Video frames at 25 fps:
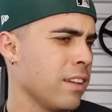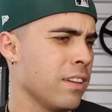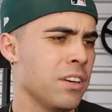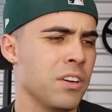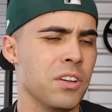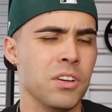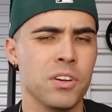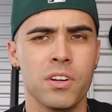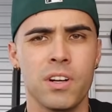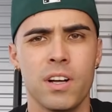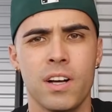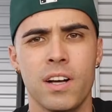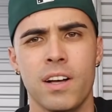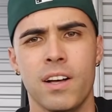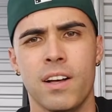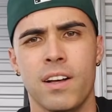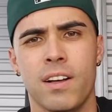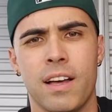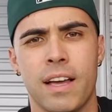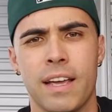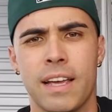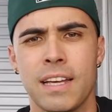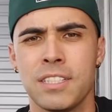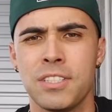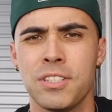a little,
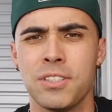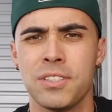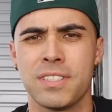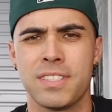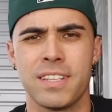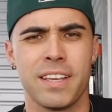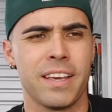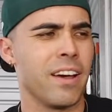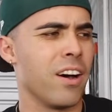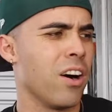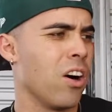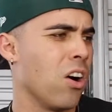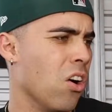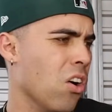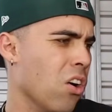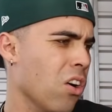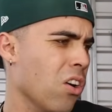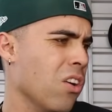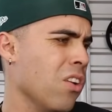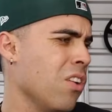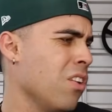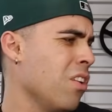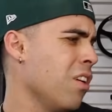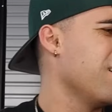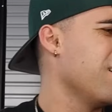I guess you can say haul.